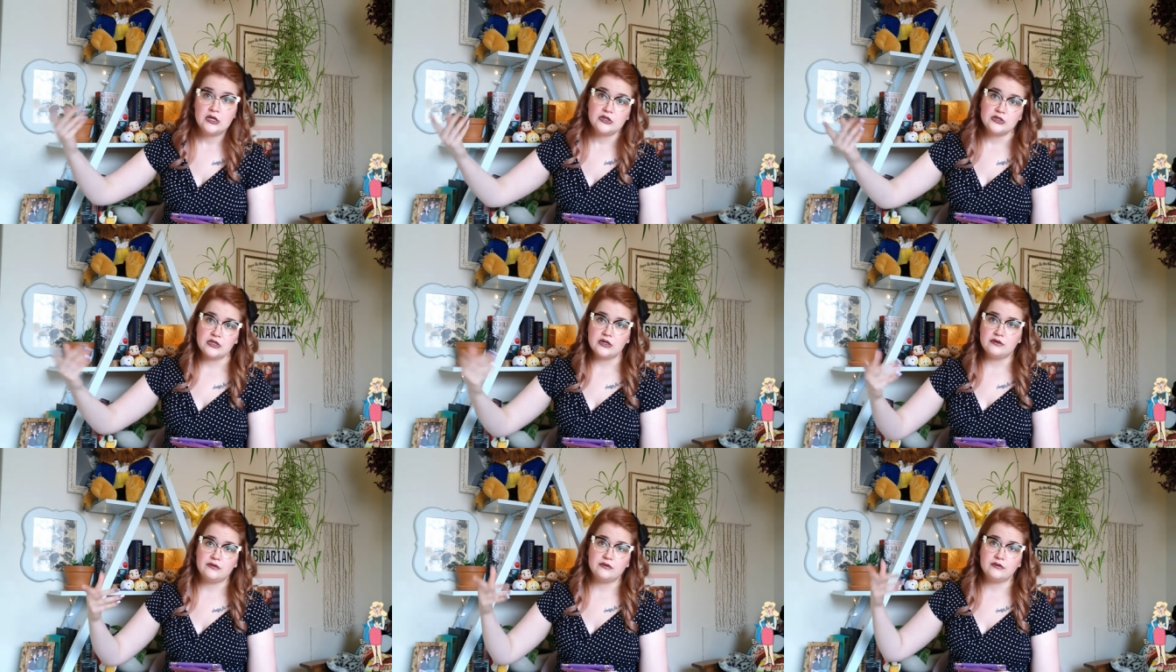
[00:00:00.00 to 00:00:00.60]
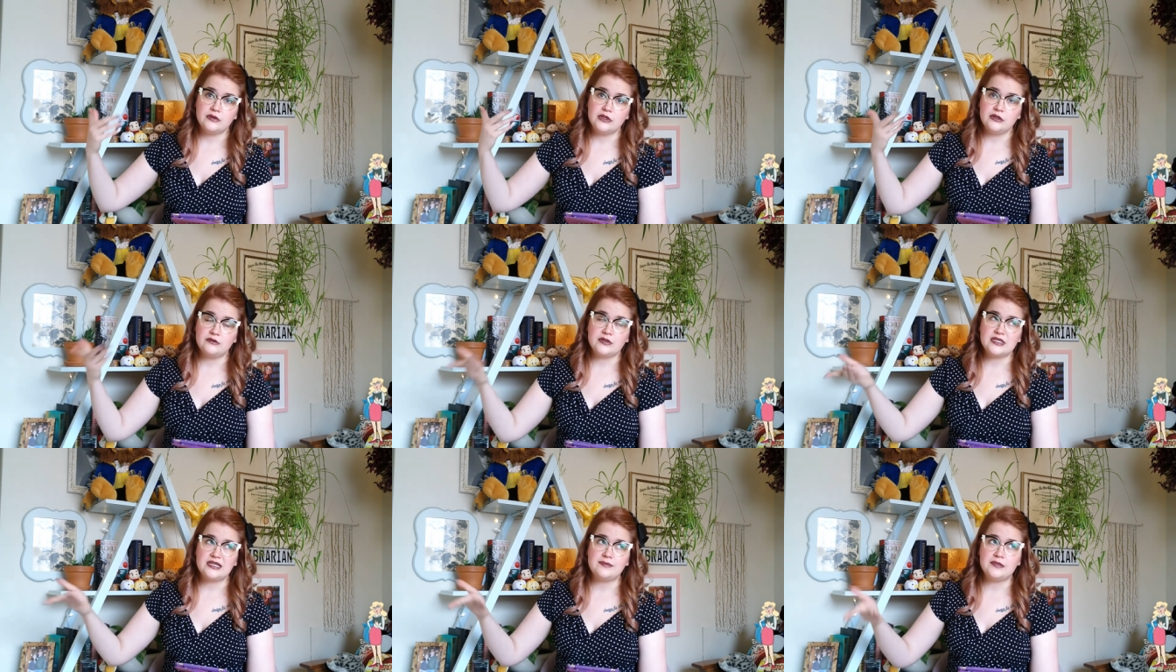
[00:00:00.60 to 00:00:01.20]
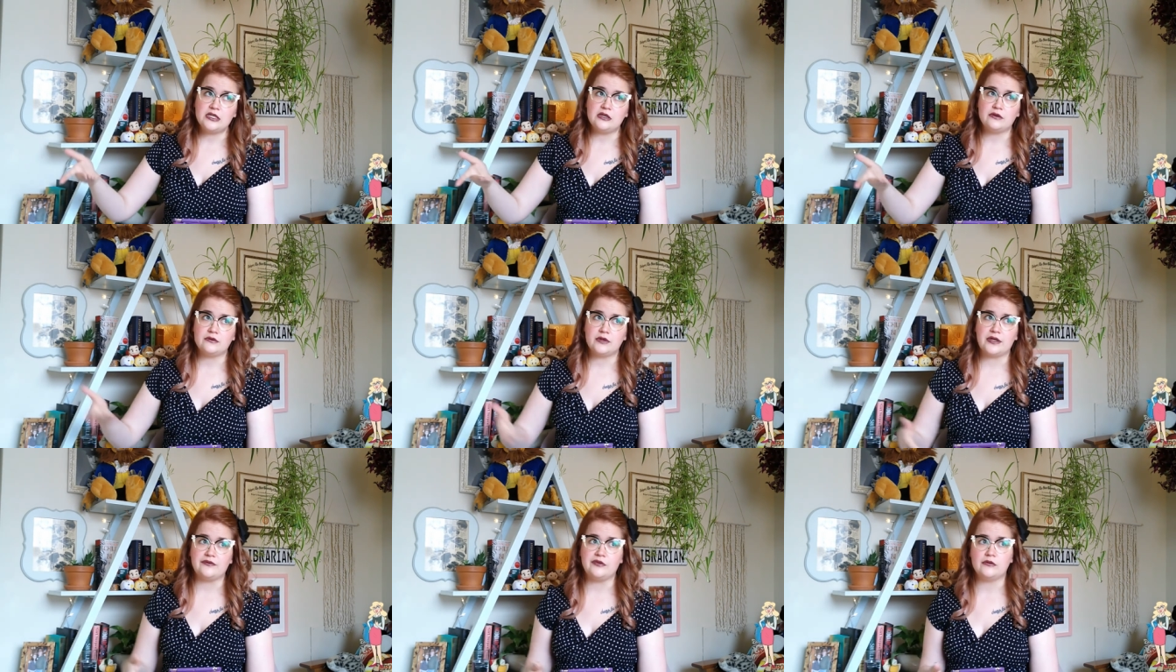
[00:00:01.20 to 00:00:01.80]
So, you know, it's up to
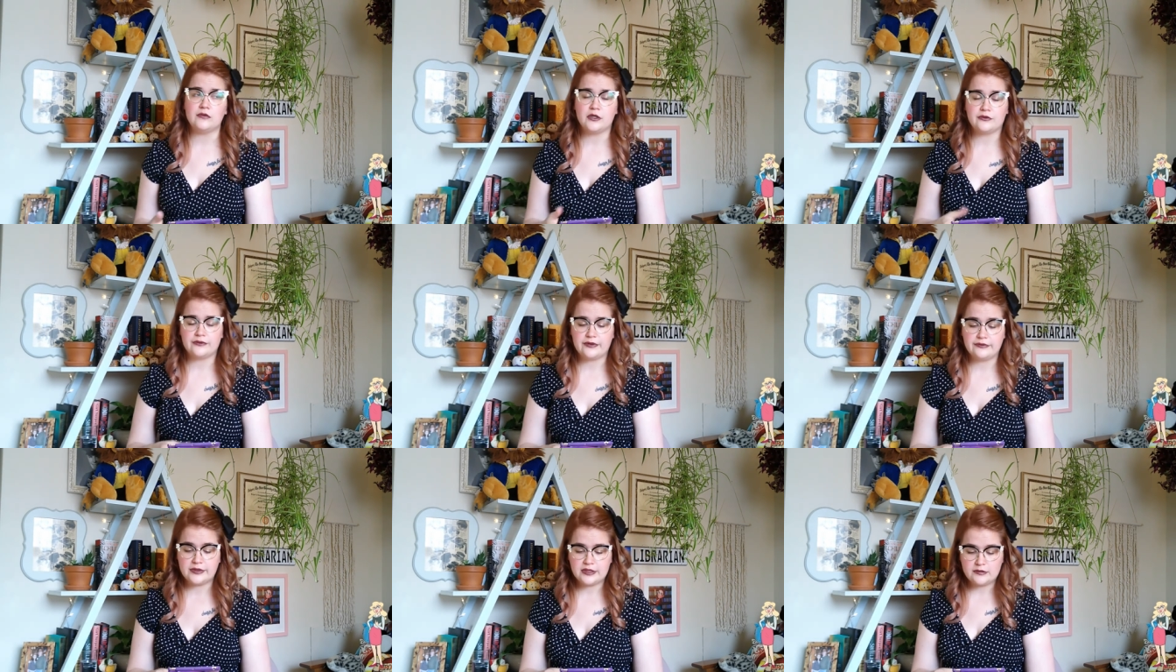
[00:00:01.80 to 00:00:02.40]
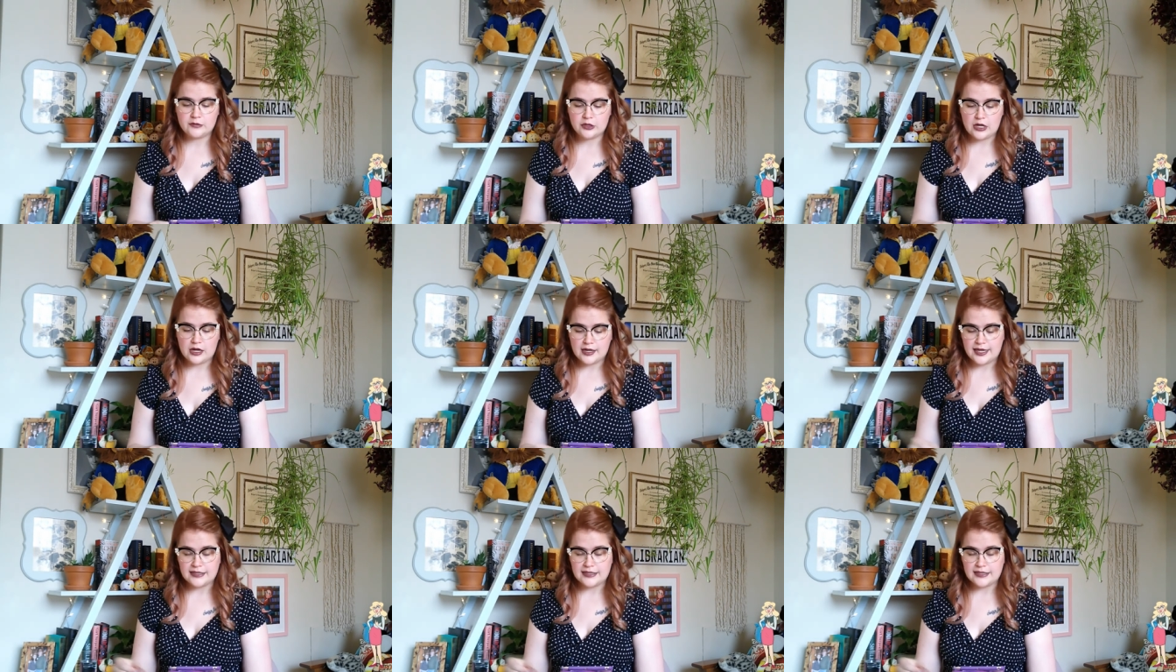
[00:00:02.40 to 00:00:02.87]
you if you want to reread them or not.